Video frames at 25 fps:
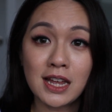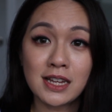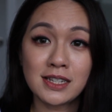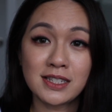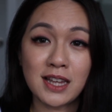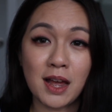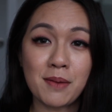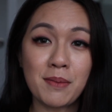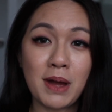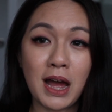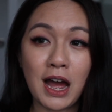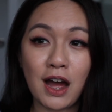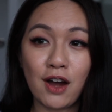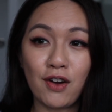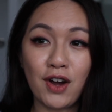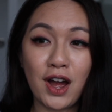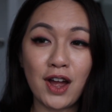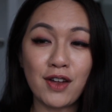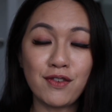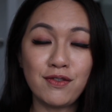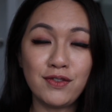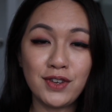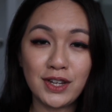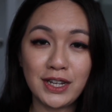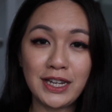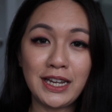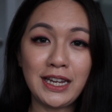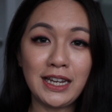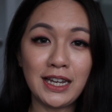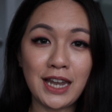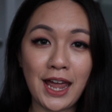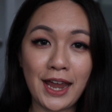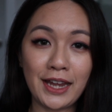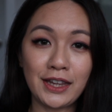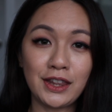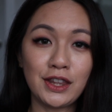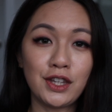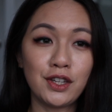Somehow, I really
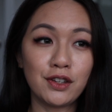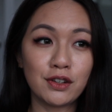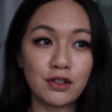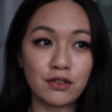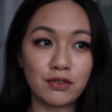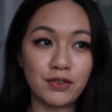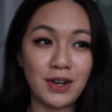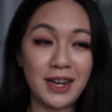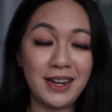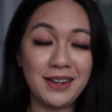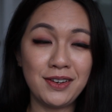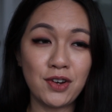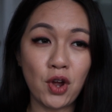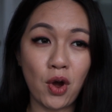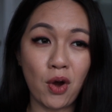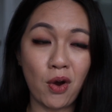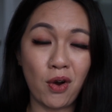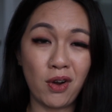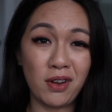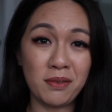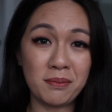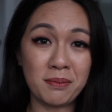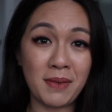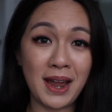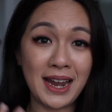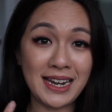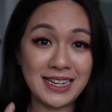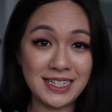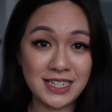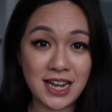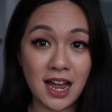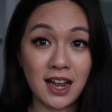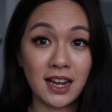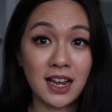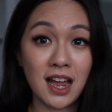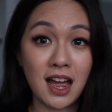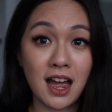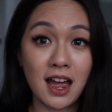like the green on my
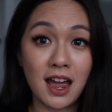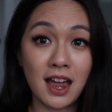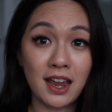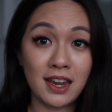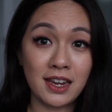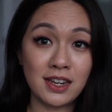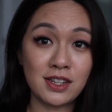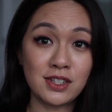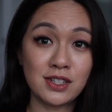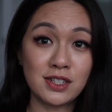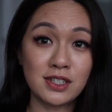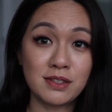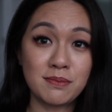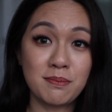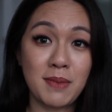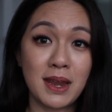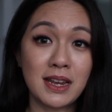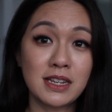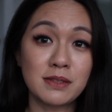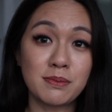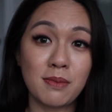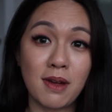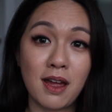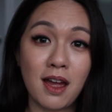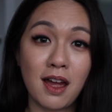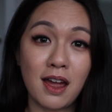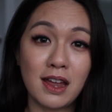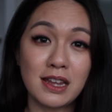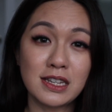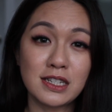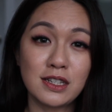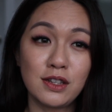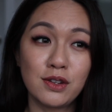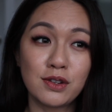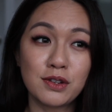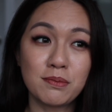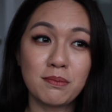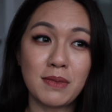dark eye. It just makes my
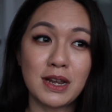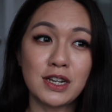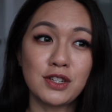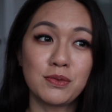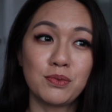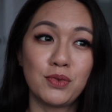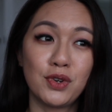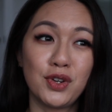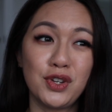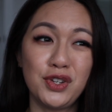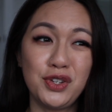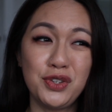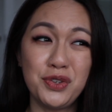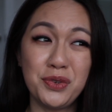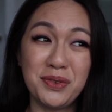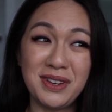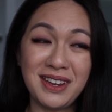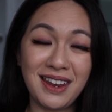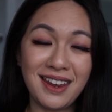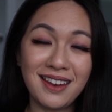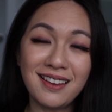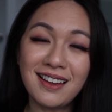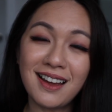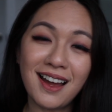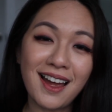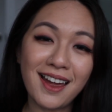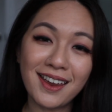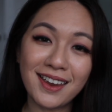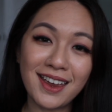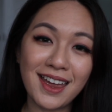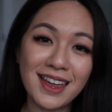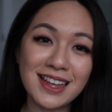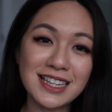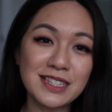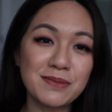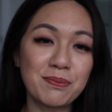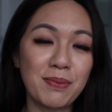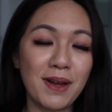eyes look much more unique, I
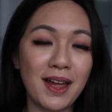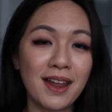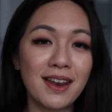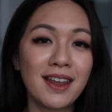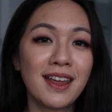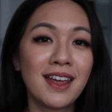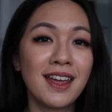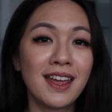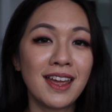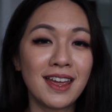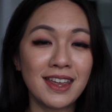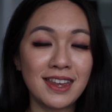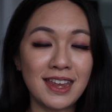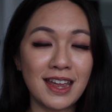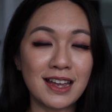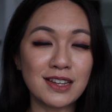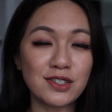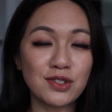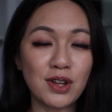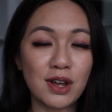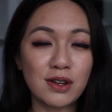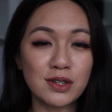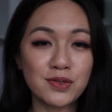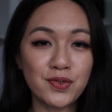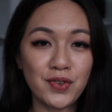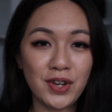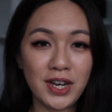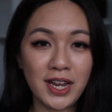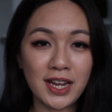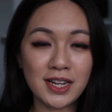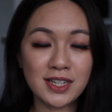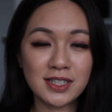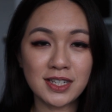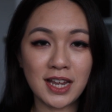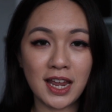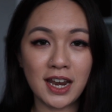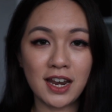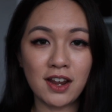guess. But yeah, so I was really
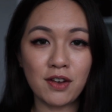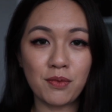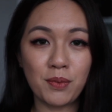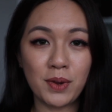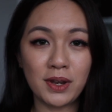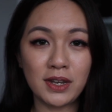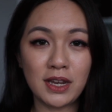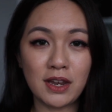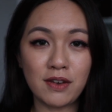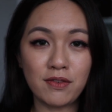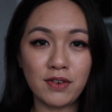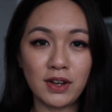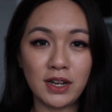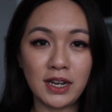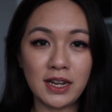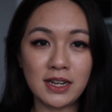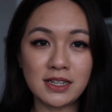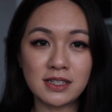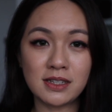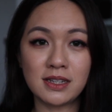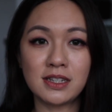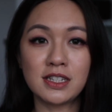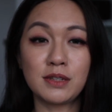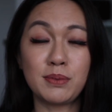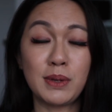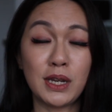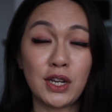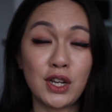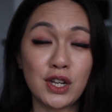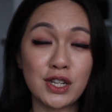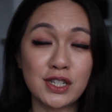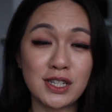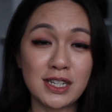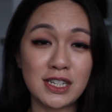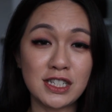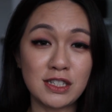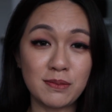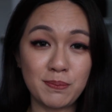excited when they released this
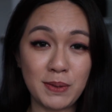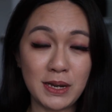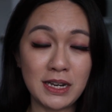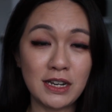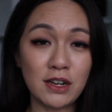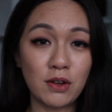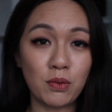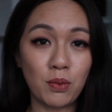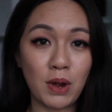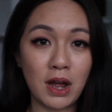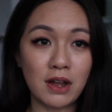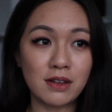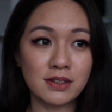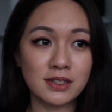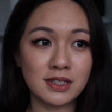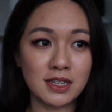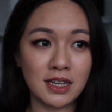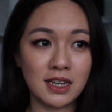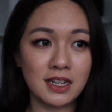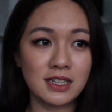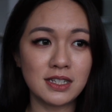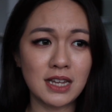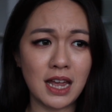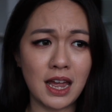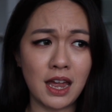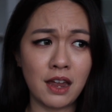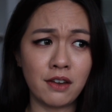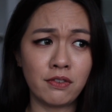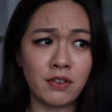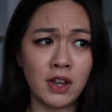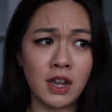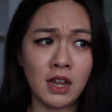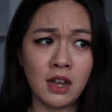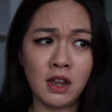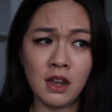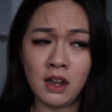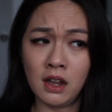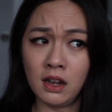because it's been a while since I've
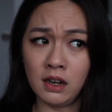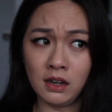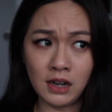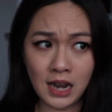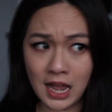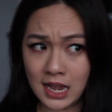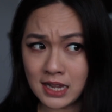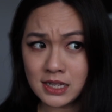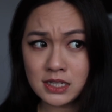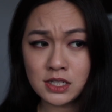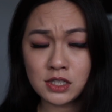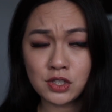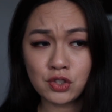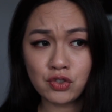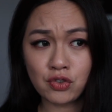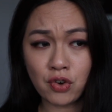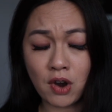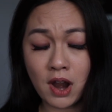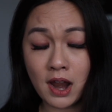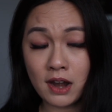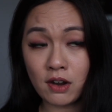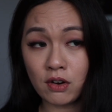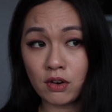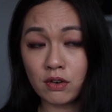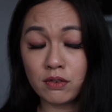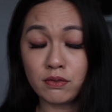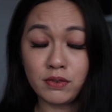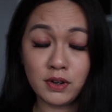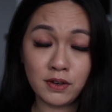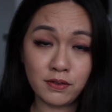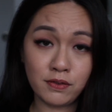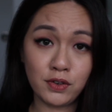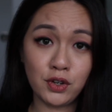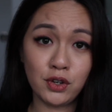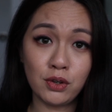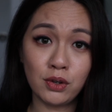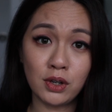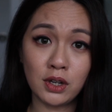last tried or
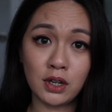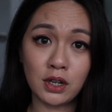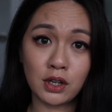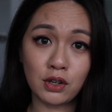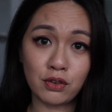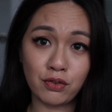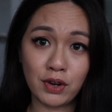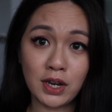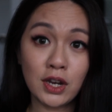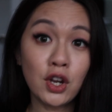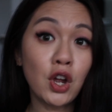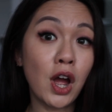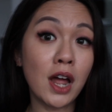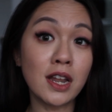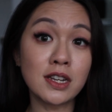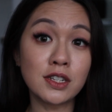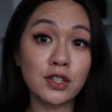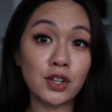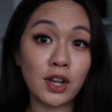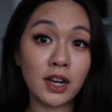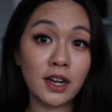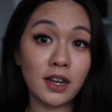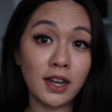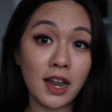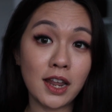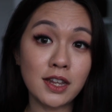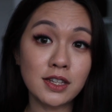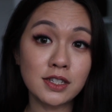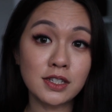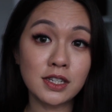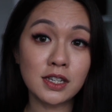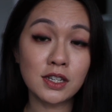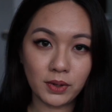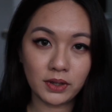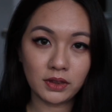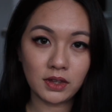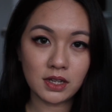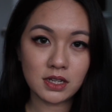reviewed a green contact
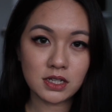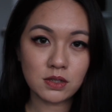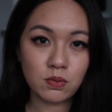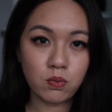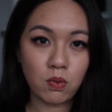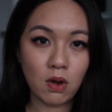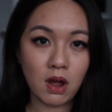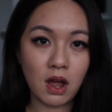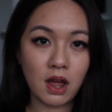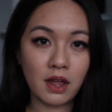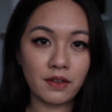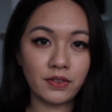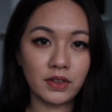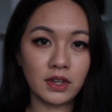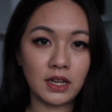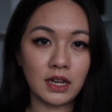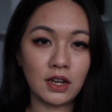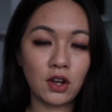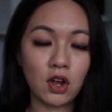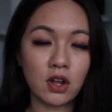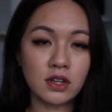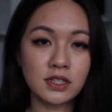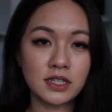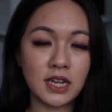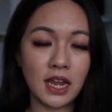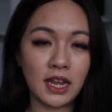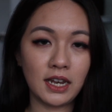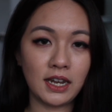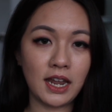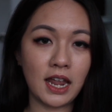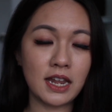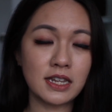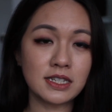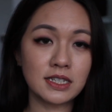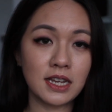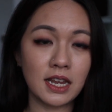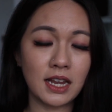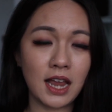lenses. But this one, the contact
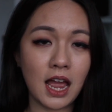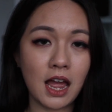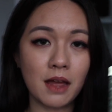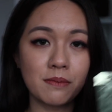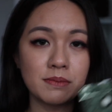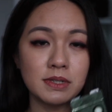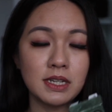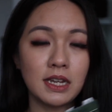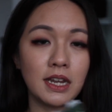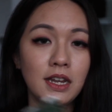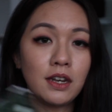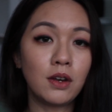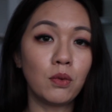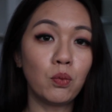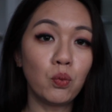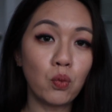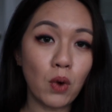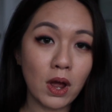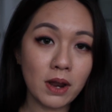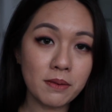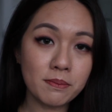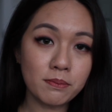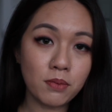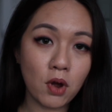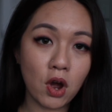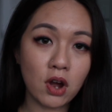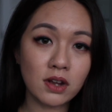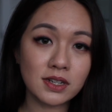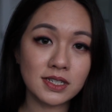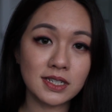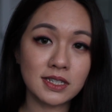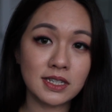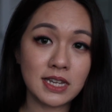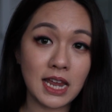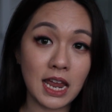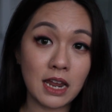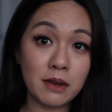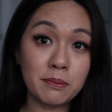lens comes in one
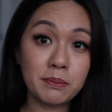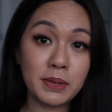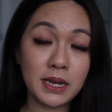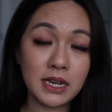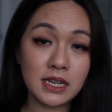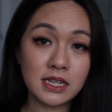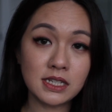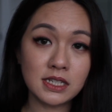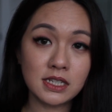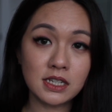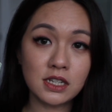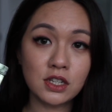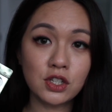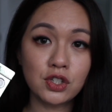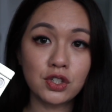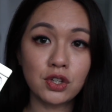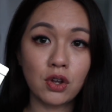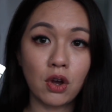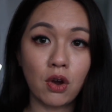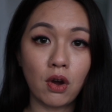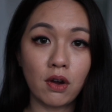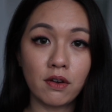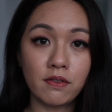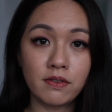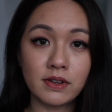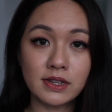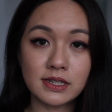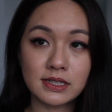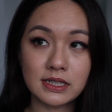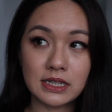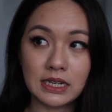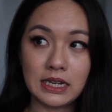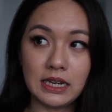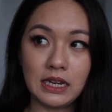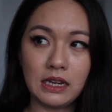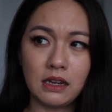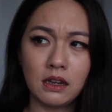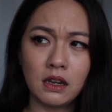box, 10 pieces, so
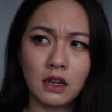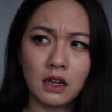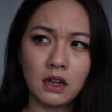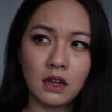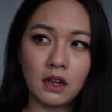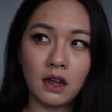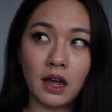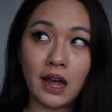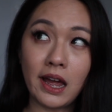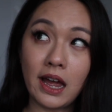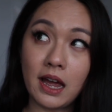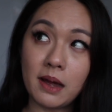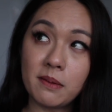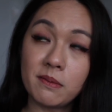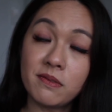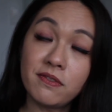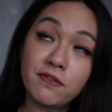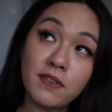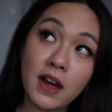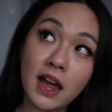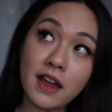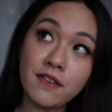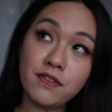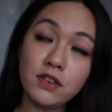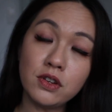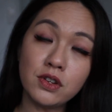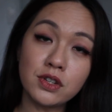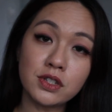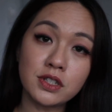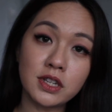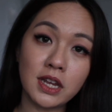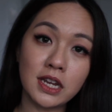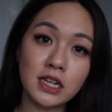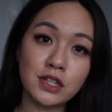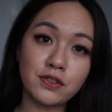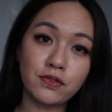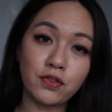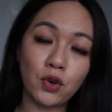obviously 5
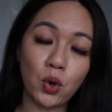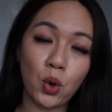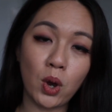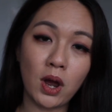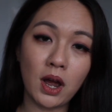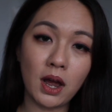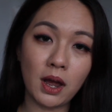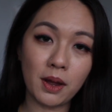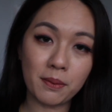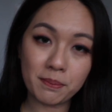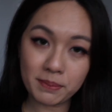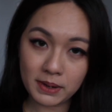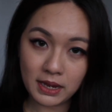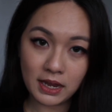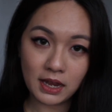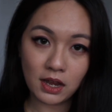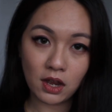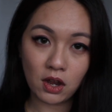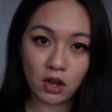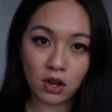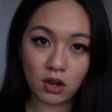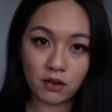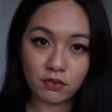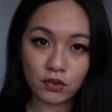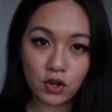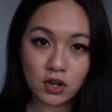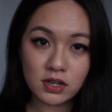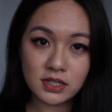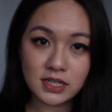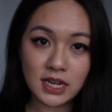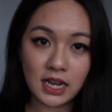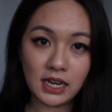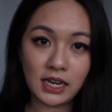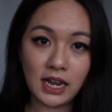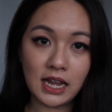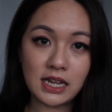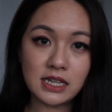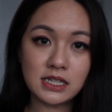usage for a pair of
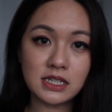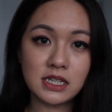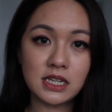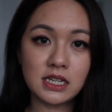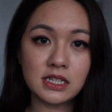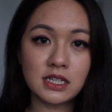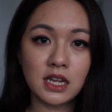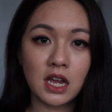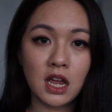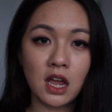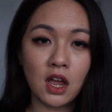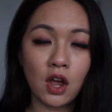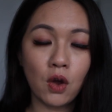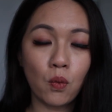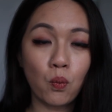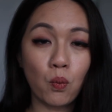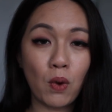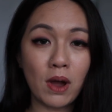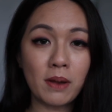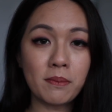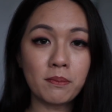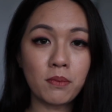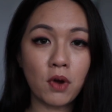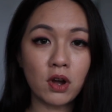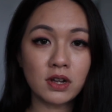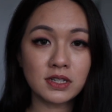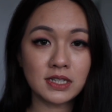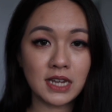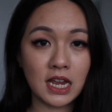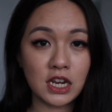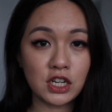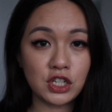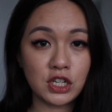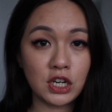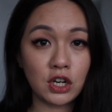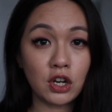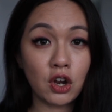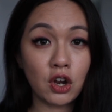contact lenses. One box actually